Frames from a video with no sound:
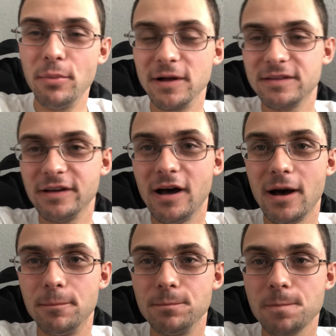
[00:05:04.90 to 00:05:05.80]
but,
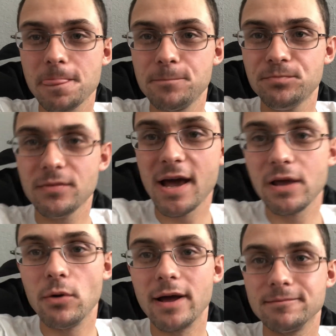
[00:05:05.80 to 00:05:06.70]
um,
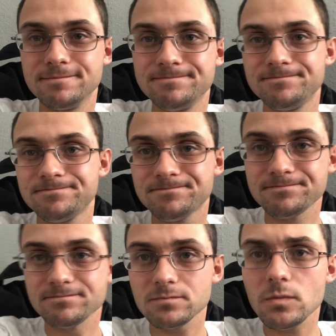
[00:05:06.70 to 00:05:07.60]
anyway,
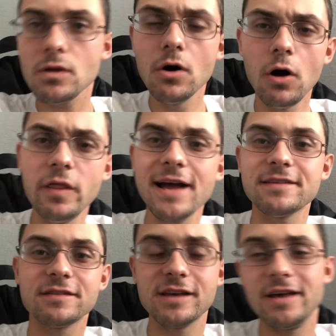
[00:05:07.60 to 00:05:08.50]
all
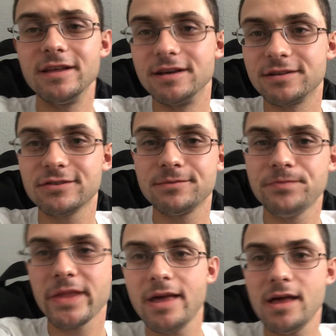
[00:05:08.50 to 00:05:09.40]
that to say this.
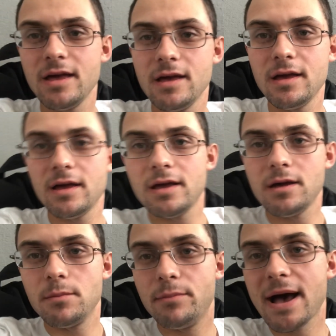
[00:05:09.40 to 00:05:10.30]

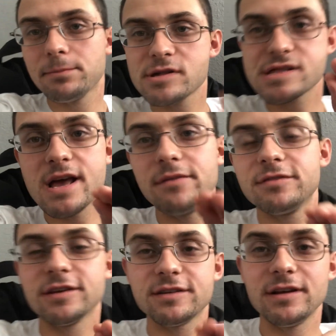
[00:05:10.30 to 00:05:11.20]
Baptist Dave
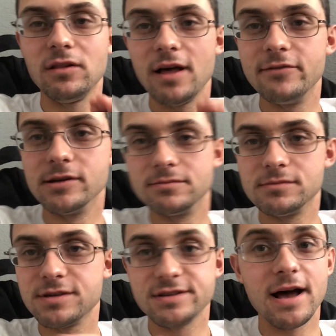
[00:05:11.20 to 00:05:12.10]
1611
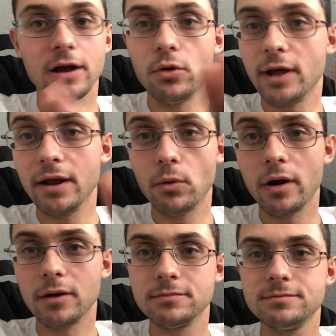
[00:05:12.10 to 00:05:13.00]
is not going
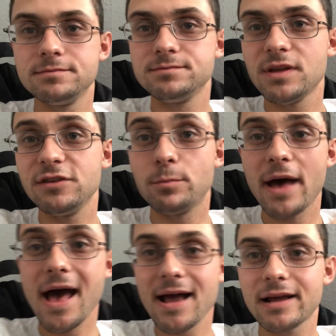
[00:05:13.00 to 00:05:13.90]
anywhere. He's
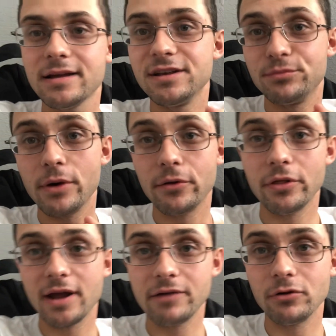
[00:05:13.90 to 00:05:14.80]
back and he's better
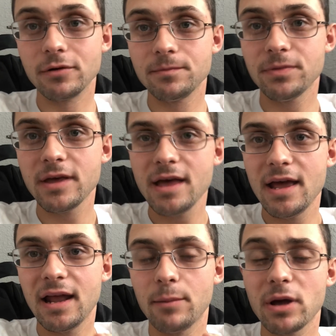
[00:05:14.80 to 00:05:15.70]
than ever.
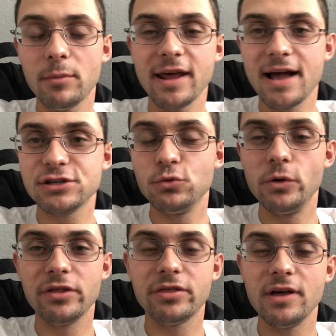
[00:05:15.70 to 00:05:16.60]
And I'm coming at you
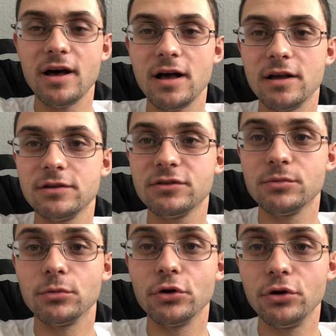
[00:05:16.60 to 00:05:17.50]
with uh,
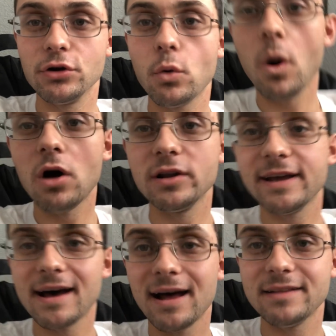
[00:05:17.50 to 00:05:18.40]
some good
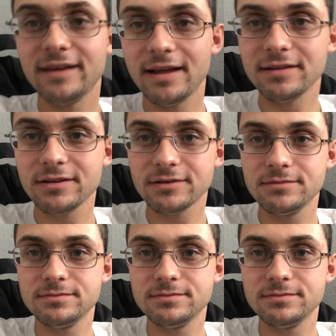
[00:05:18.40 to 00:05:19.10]
quality content